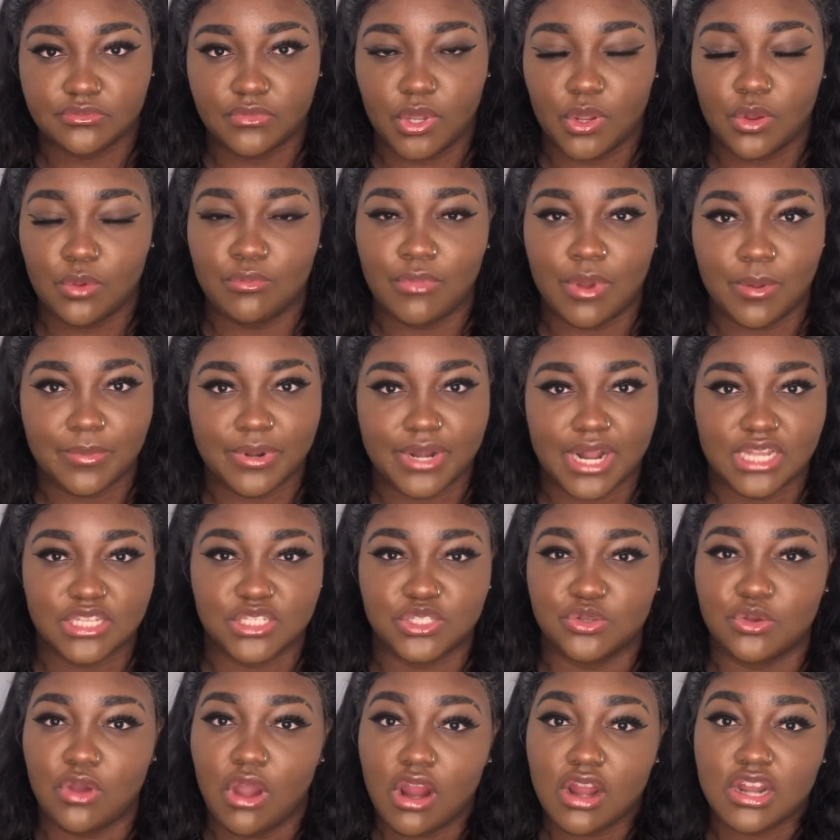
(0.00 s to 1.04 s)
Remember that. So
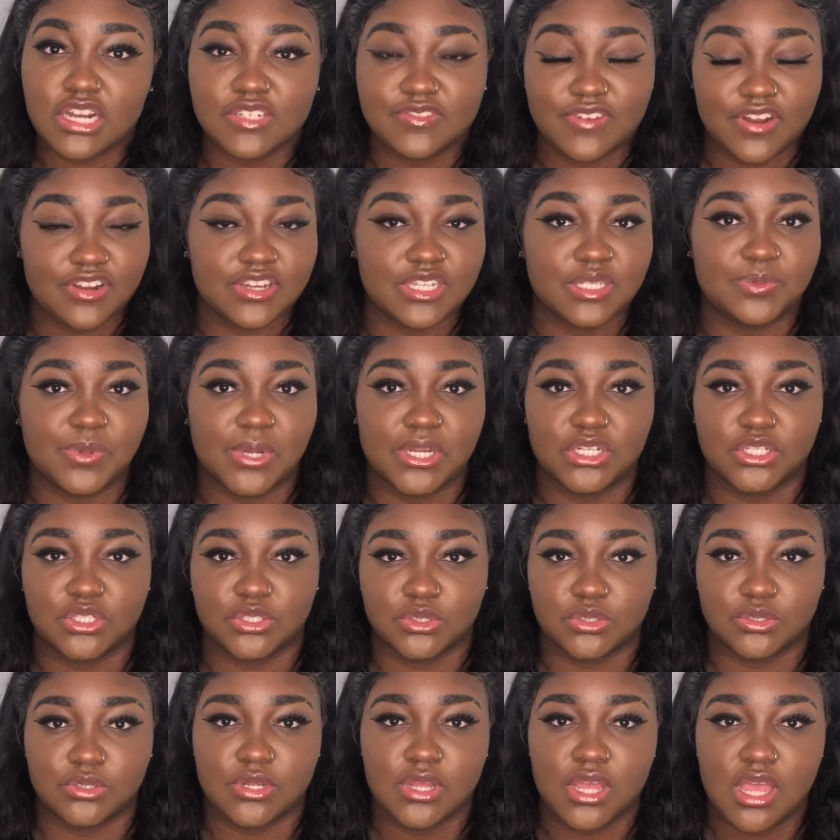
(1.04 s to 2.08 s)
you are very
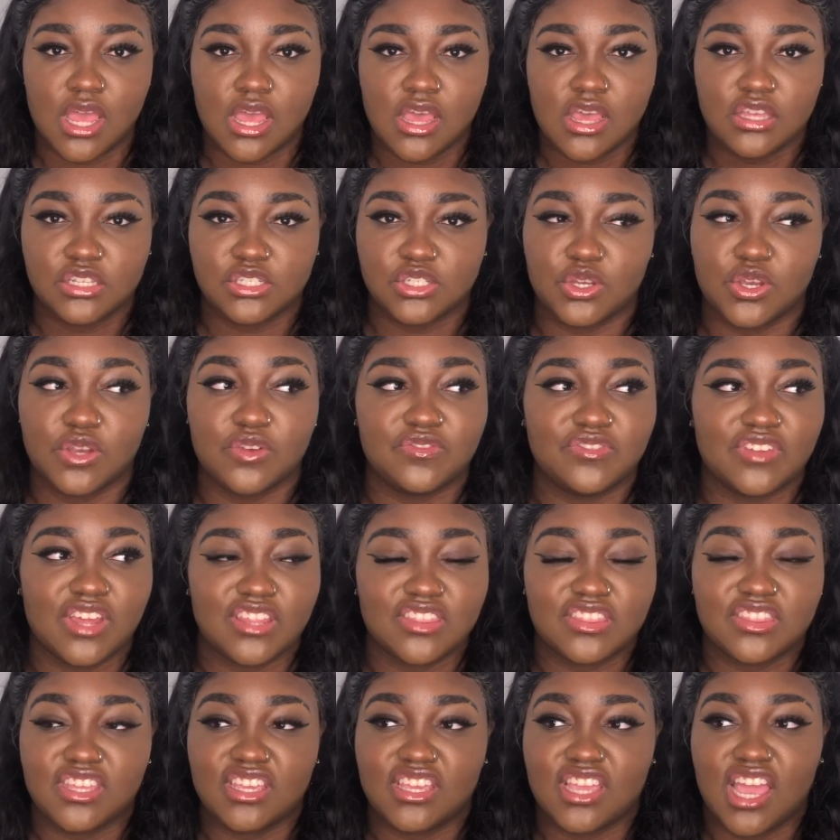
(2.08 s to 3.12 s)
special. So if
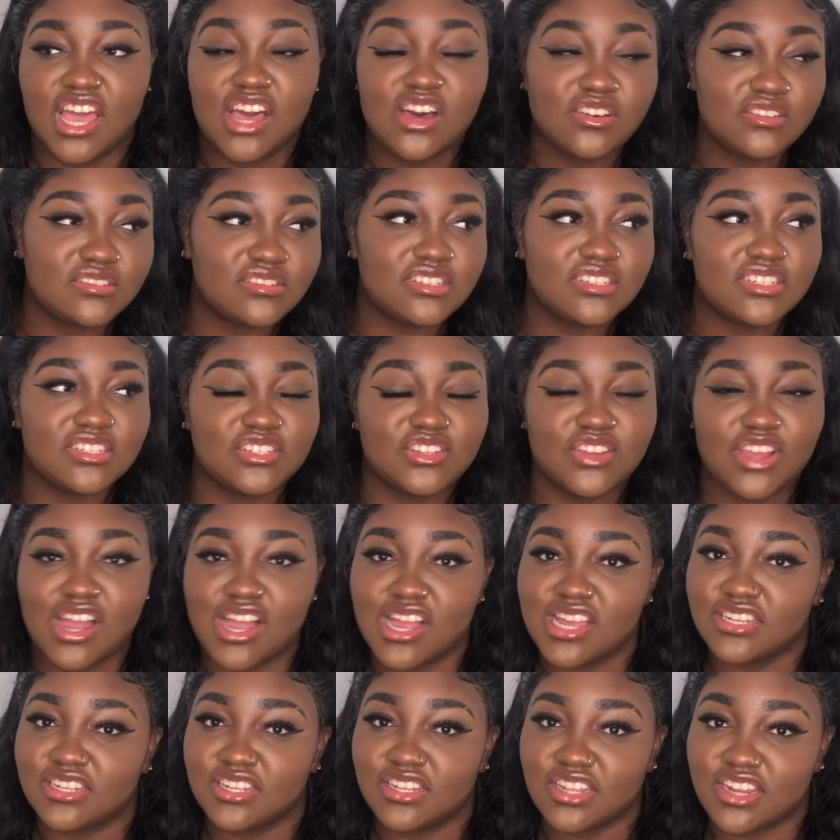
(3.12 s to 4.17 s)
nothing else you
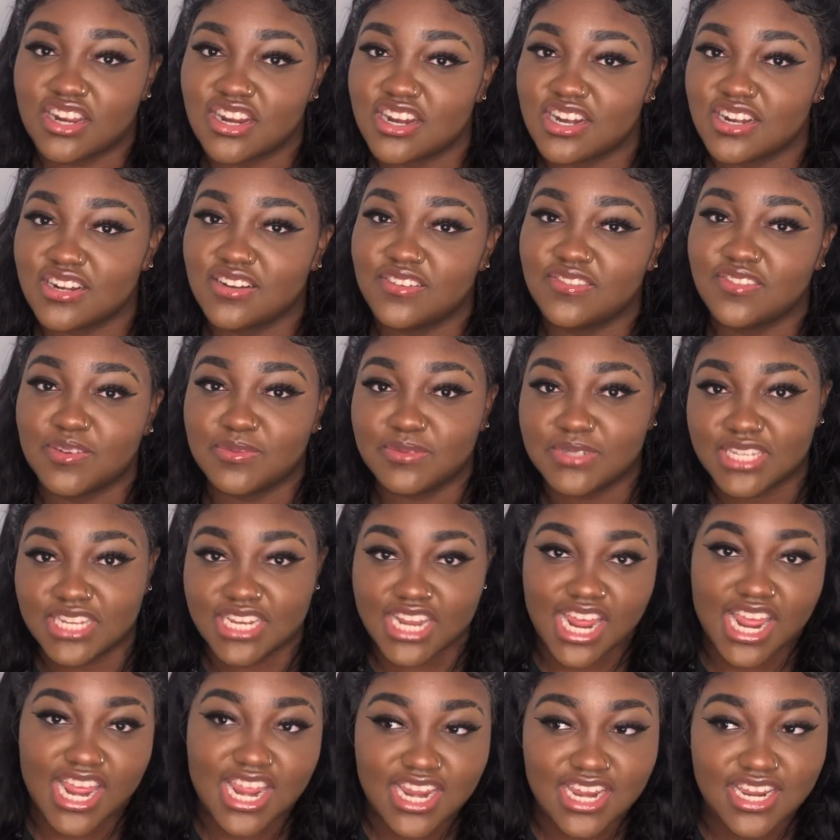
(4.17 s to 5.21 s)
guys learn from
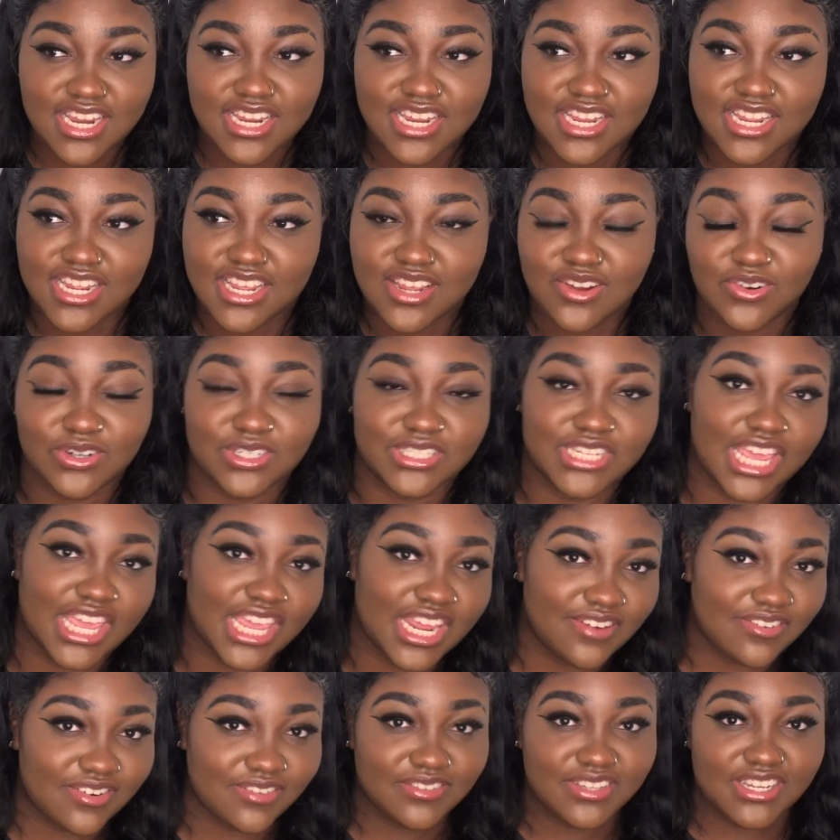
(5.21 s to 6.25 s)
today or taken
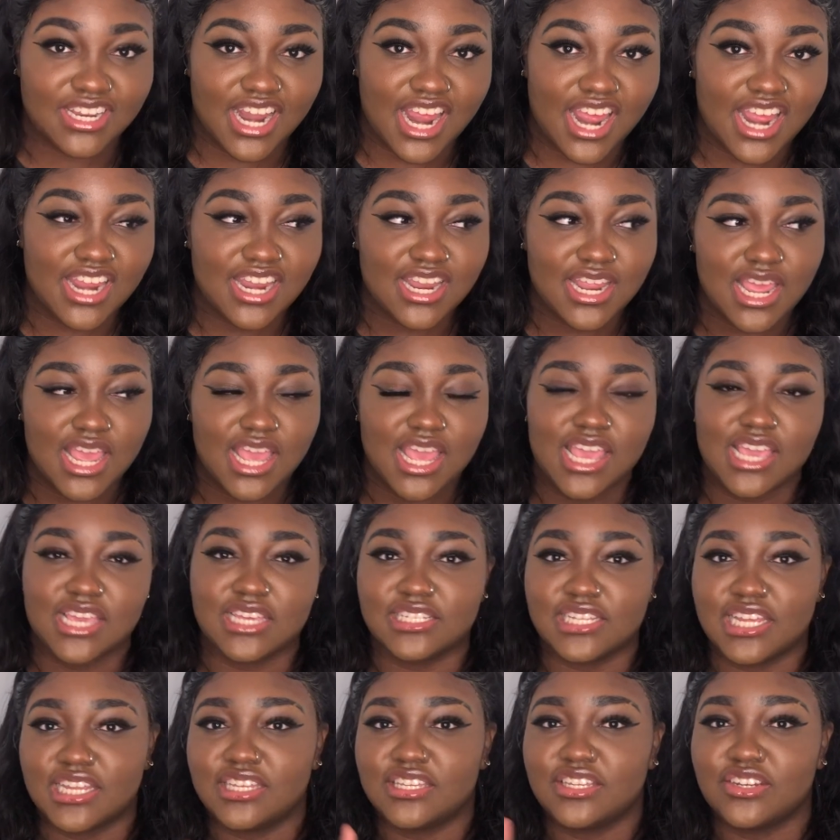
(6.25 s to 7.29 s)
from today is
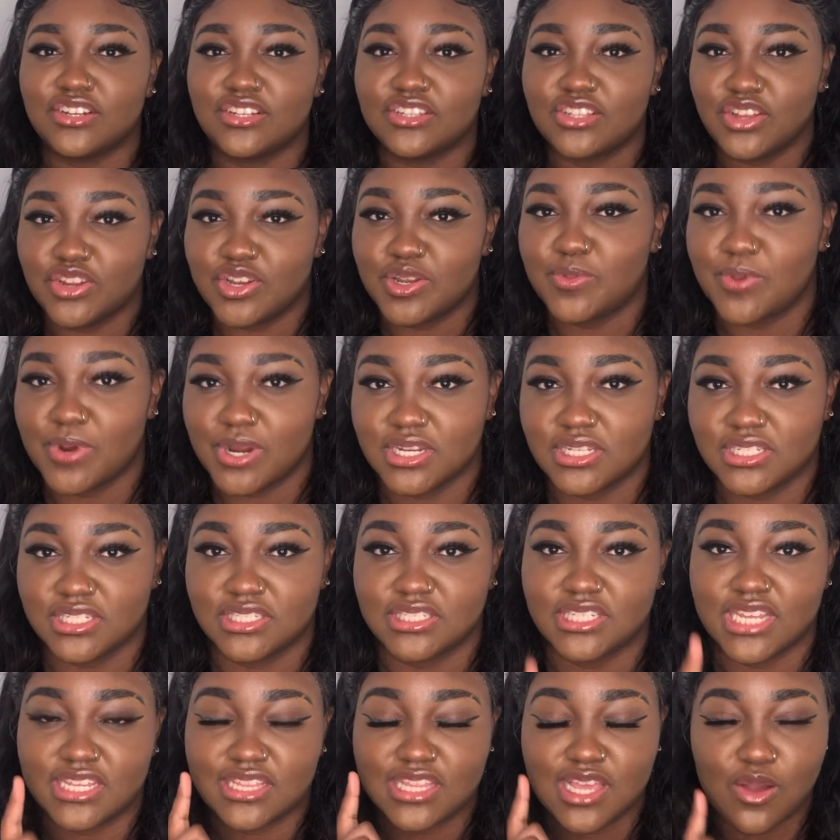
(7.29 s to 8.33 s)
that you're the only person.
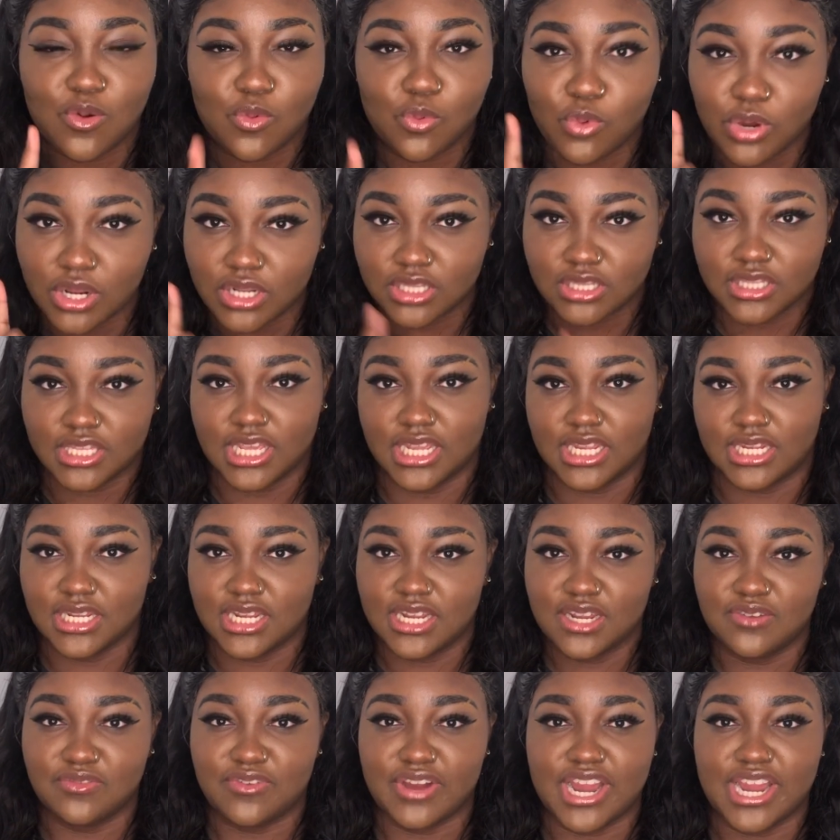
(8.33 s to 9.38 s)
Take that one thing,
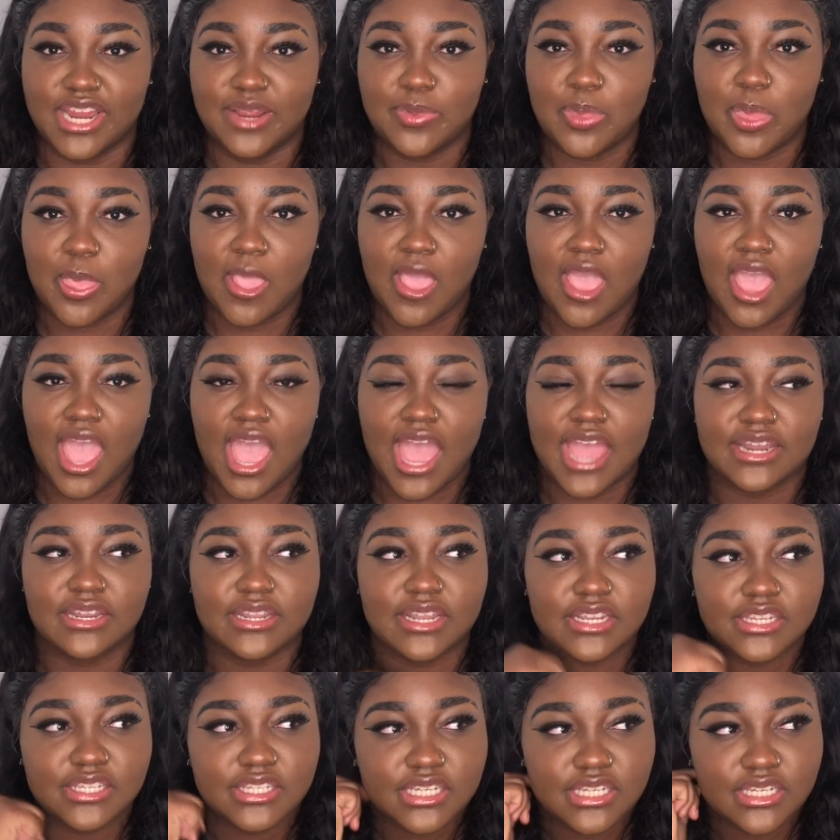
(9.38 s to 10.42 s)
right? And
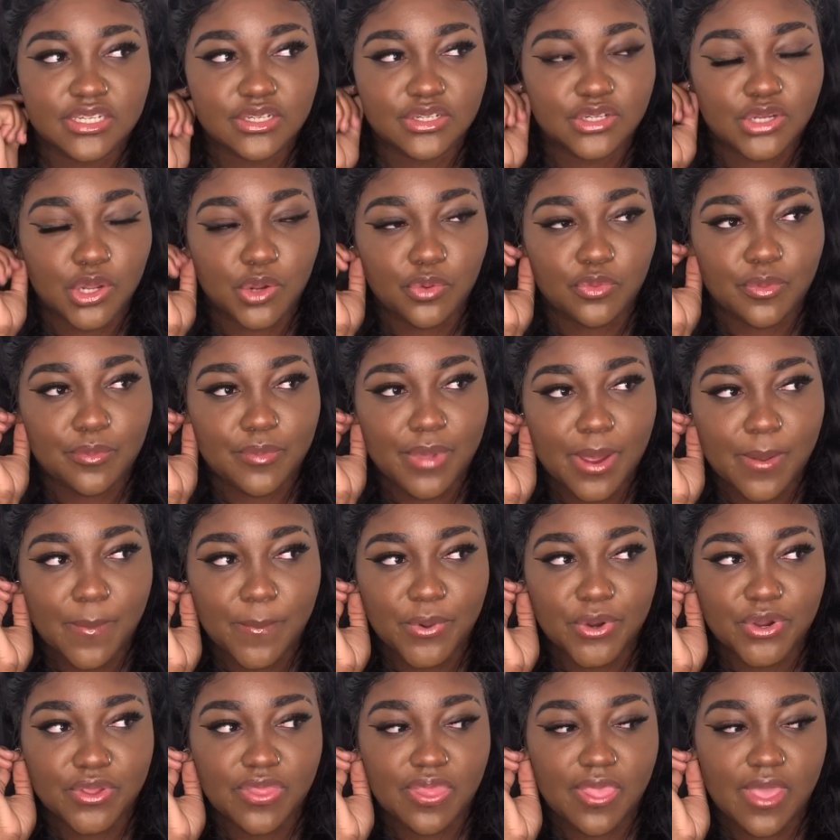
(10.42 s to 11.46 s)
literally,
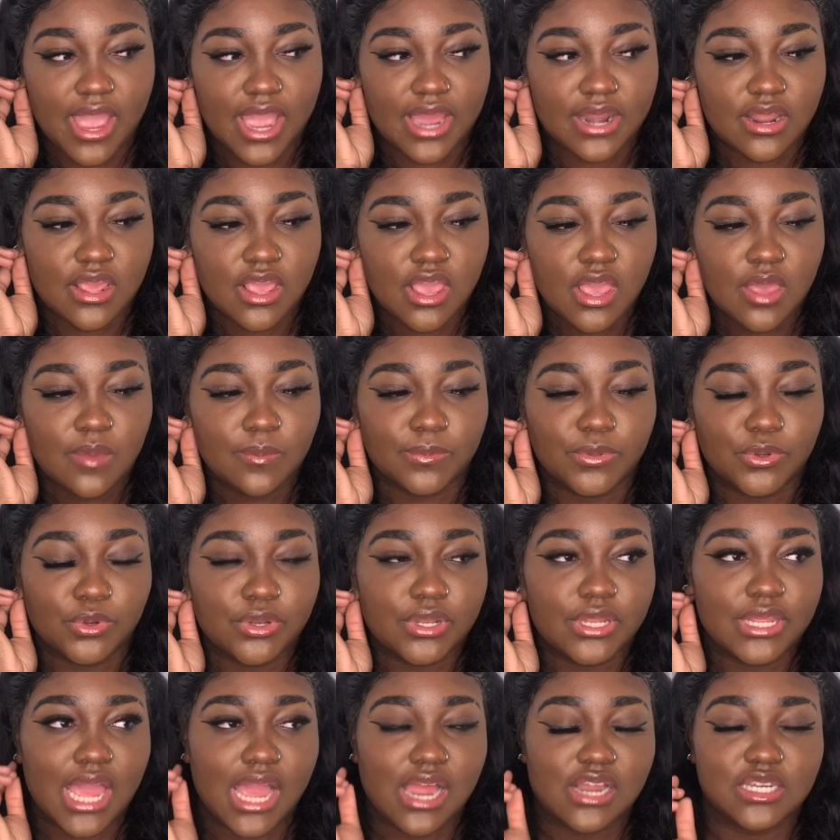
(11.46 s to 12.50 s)
remember that beauty
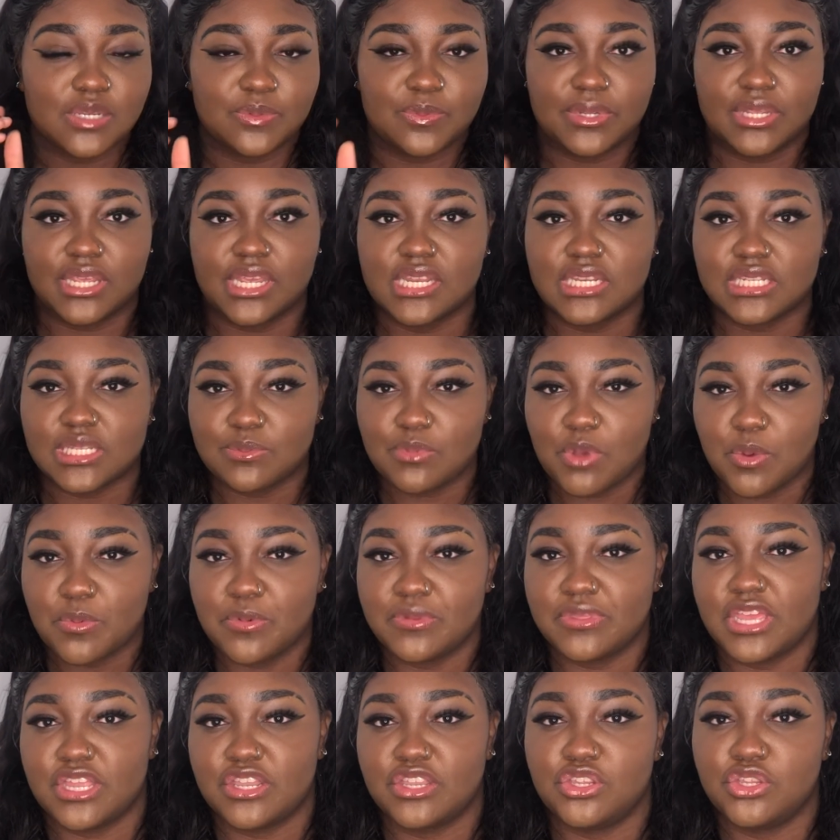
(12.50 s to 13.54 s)
actually begins the moment
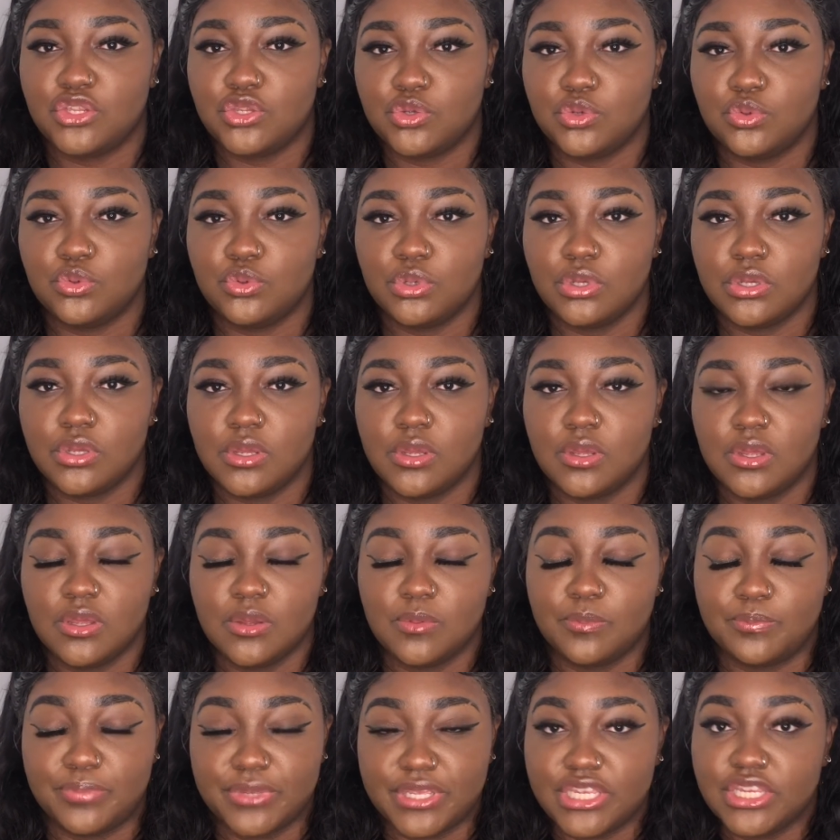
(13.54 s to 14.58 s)
that you
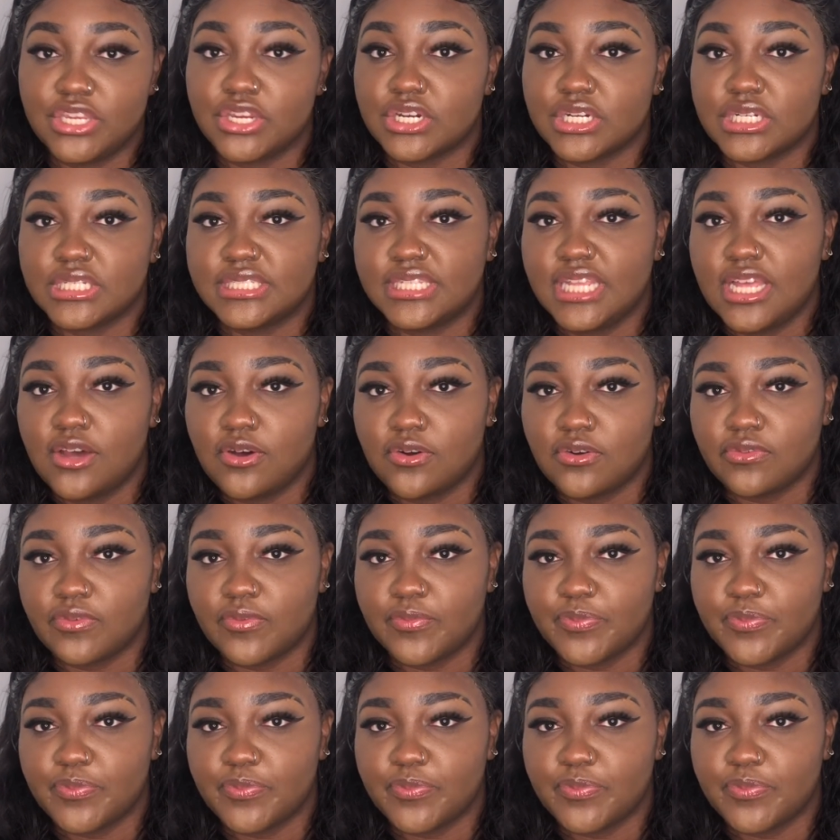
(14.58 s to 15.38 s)
be yourself.